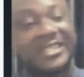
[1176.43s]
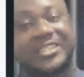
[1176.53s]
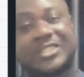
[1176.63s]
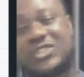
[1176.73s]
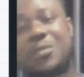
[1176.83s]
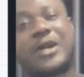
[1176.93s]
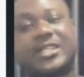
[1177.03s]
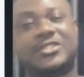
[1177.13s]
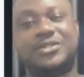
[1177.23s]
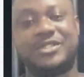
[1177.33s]
in the
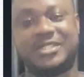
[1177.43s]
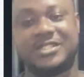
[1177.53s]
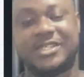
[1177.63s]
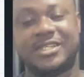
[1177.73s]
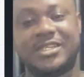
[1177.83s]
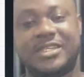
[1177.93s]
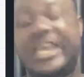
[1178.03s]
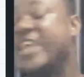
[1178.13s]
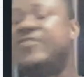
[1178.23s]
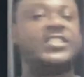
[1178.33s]
subcategories,
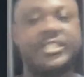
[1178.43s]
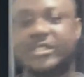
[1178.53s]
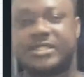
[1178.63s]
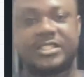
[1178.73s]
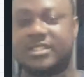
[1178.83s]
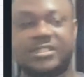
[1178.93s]
every single thing.